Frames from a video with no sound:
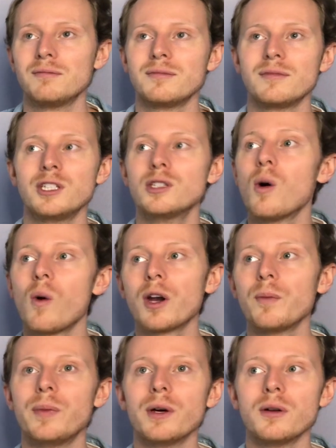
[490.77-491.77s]
You don't want to
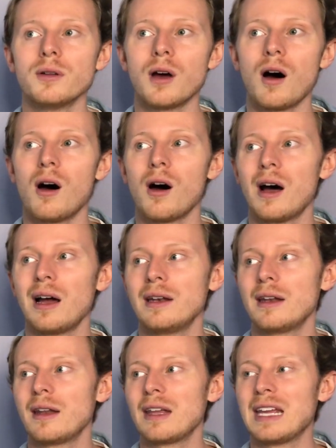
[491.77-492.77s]
build on
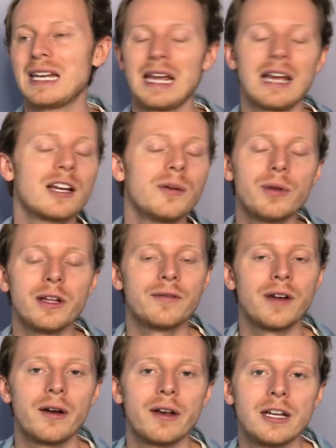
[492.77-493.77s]
an incomplete
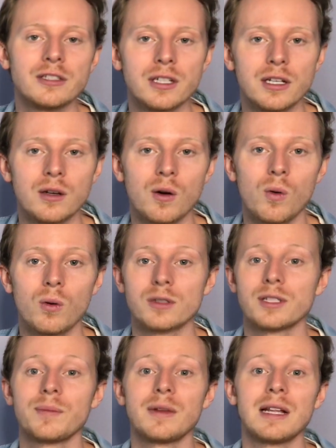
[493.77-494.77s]
foundation or
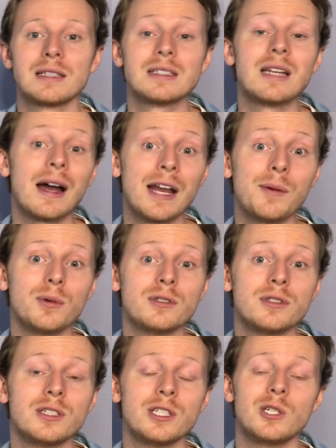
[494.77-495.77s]
something that's not able
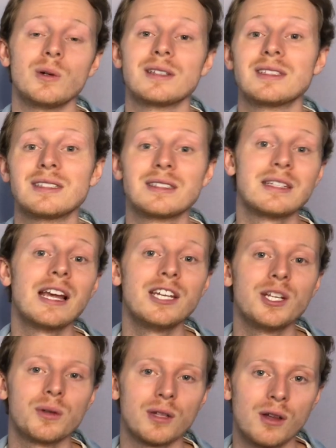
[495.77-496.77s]
to sustain
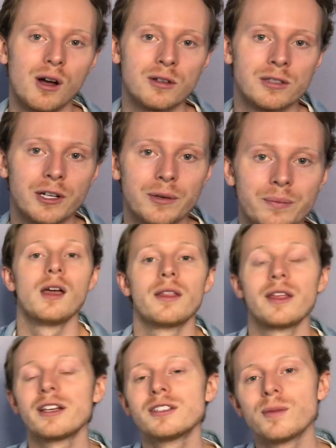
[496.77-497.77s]
you in the long term.
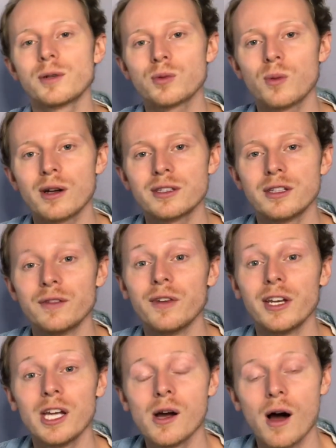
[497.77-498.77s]
Thank you so much for watching the
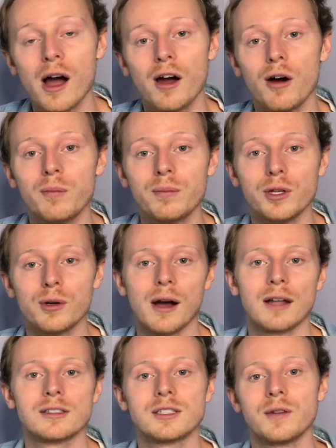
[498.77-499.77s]
video. I hope you
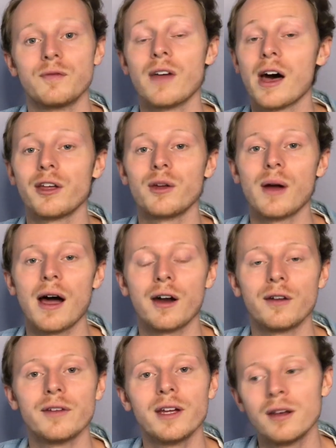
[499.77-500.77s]
got some value out
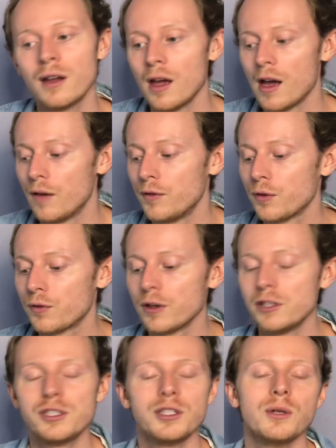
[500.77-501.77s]
of it. Feel free
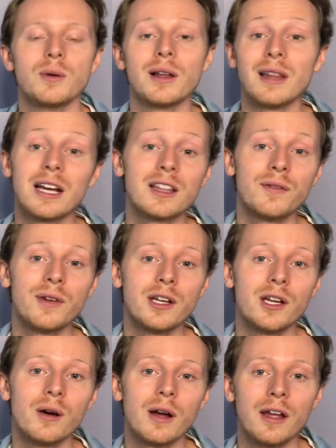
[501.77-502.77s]
to like the
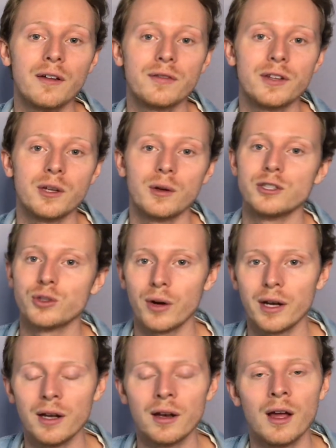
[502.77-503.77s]
video if you enjoyed
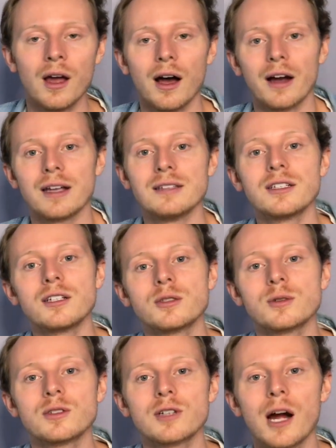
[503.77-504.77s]
it. Consider
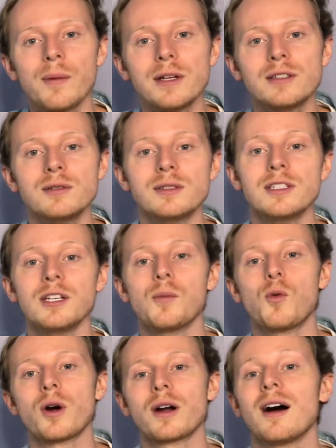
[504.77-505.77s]
subscribing to see
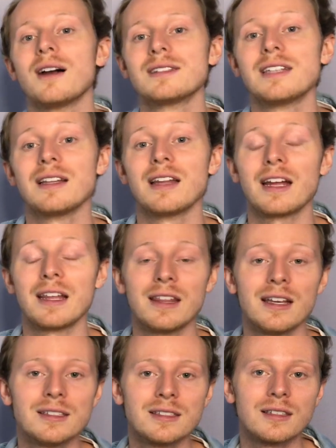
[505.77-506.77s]
more content like
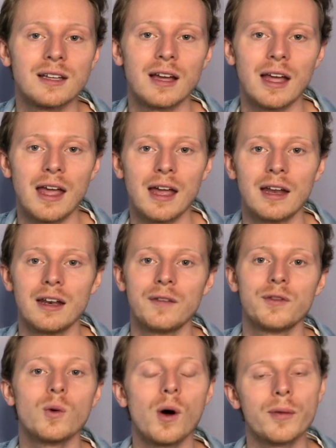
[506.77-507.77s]
this. And
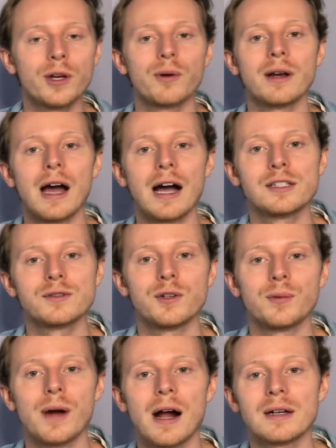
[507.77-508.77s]
if you want me to run ads for your
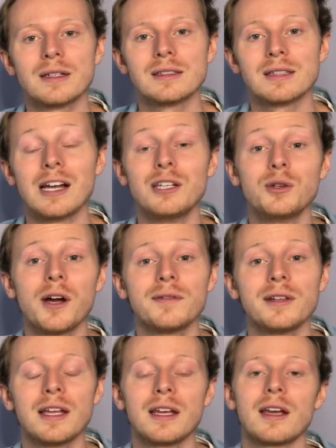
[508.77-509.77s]
practice, I do have a
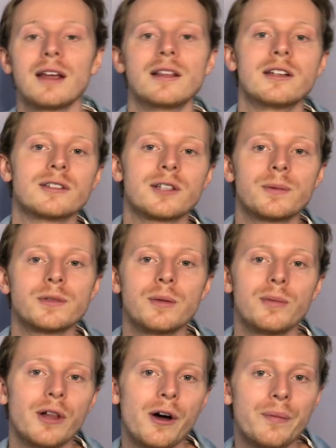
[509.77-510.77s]
link in the description
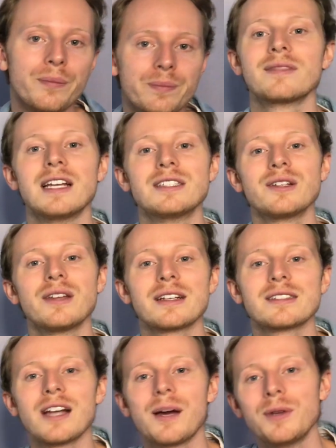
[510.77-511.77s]
below. Until
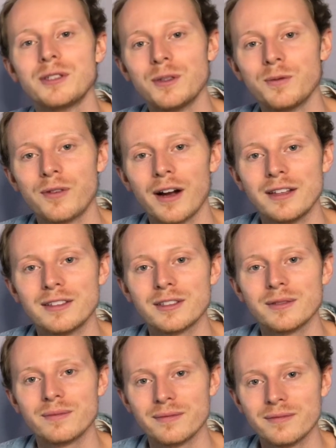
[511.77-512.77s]
next time, YouTube friends,
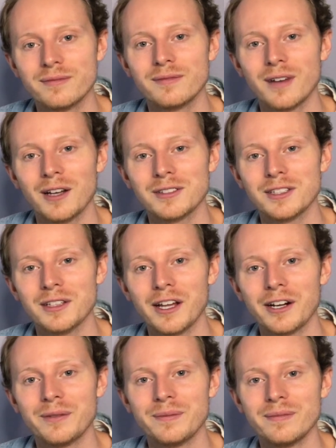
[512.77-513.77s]
I'll see you later.